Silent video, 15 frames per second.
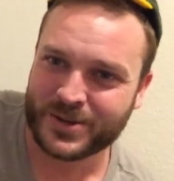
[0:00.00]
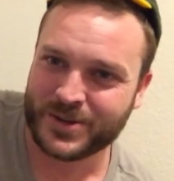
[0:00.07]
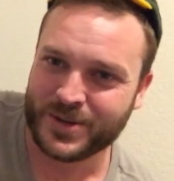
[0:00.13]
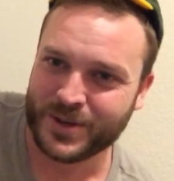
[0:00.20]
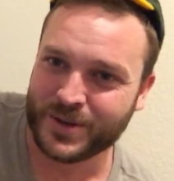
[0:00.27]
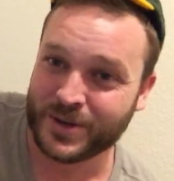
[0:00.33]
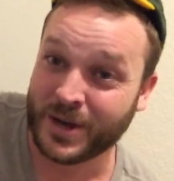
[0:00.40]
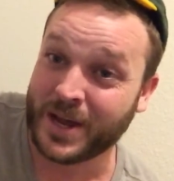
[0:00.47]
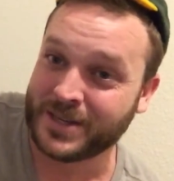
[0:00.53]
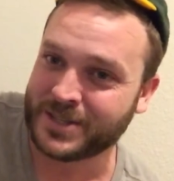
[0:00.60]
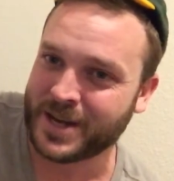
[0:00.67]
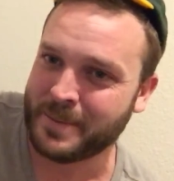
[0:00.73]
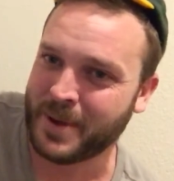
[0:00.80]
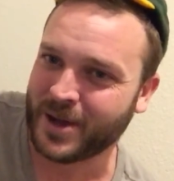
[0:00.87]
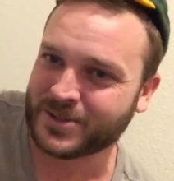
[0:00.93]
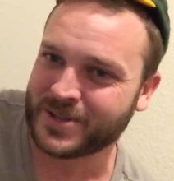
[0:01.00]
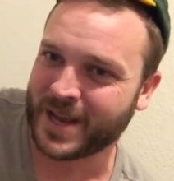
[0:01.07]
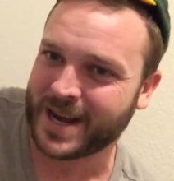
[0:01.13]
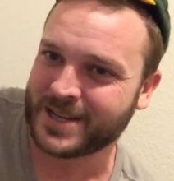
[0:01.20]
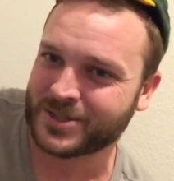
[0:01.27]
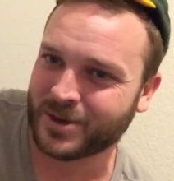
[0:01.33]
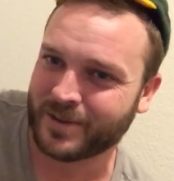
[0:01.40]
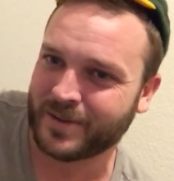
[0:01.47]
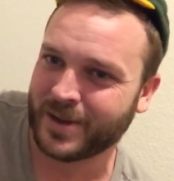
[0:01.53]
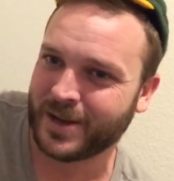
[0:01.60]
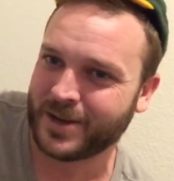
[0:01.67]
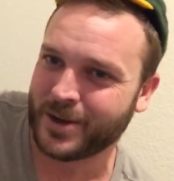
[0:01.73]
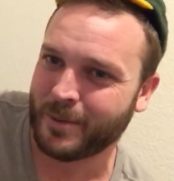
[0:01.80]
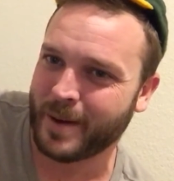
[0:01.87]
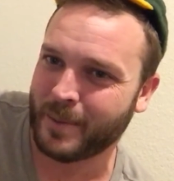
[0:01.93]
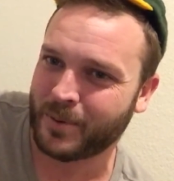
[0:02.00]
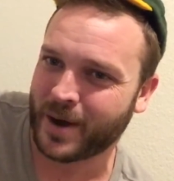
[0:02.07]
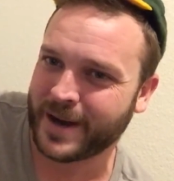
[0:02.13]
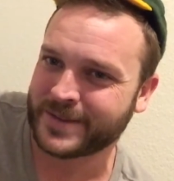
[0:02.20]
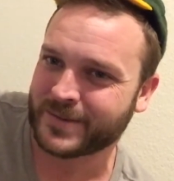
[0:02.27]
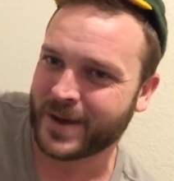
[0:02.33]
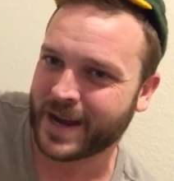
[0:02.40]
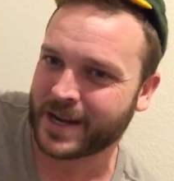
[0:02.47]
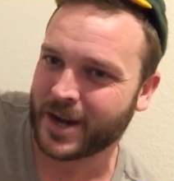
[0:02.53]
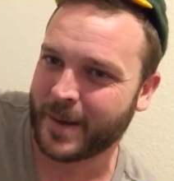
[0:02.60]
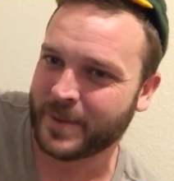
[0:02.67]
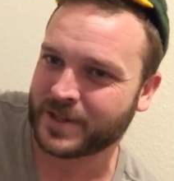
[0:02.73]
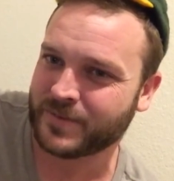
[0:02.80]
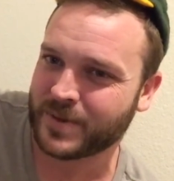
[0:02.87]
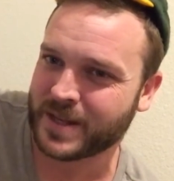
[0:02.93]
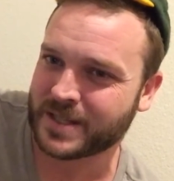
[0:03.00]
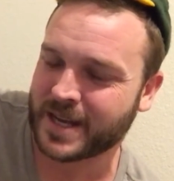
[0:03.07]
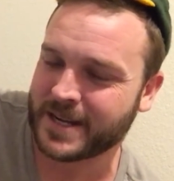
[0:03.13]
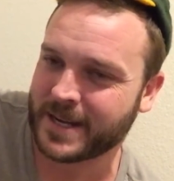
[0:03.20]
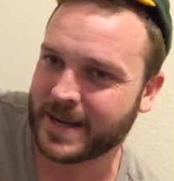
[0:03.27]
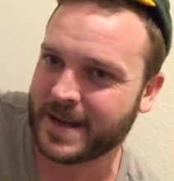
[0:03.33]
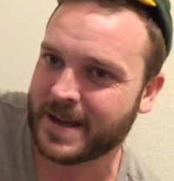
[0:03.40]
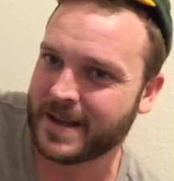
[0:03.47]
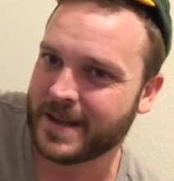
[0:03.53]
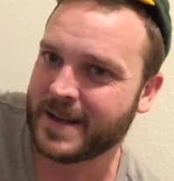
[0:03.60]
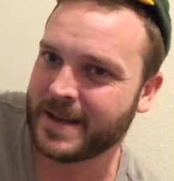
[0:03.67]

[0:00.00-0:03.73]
Does anybody else think I deserve a Nobel Prize for economics for this idea?